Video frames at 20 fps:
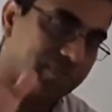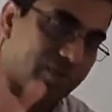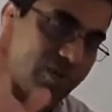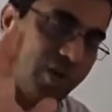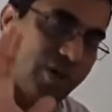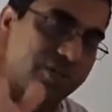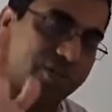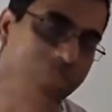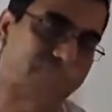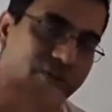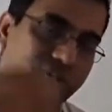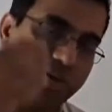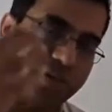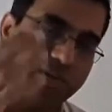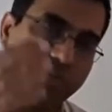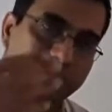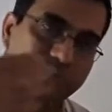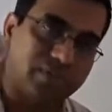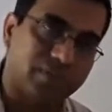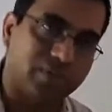caution or
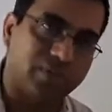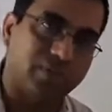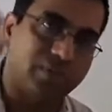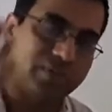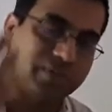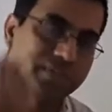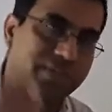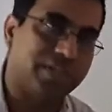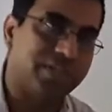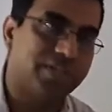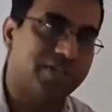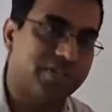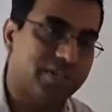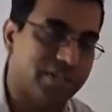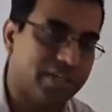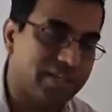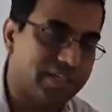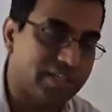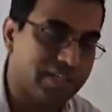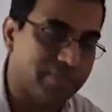suggestion
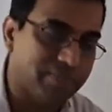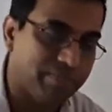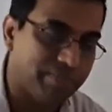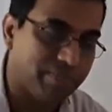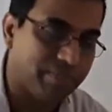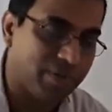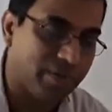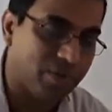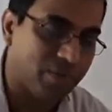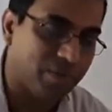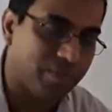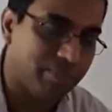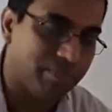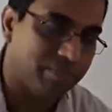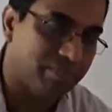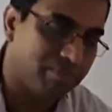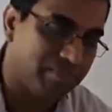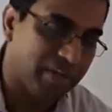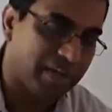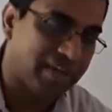here that
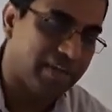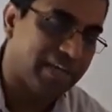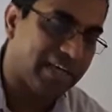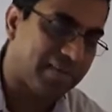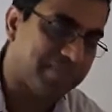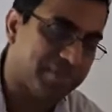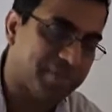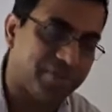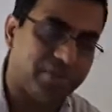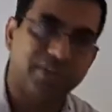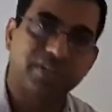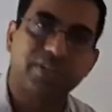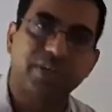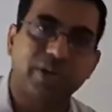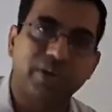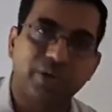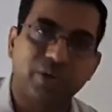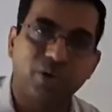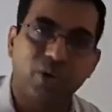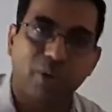many times the drugs
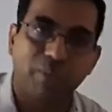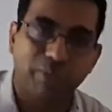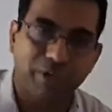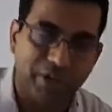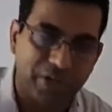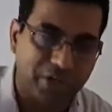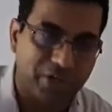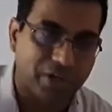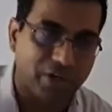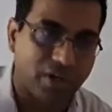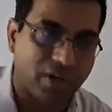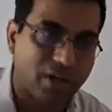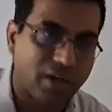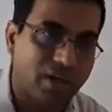are in combination,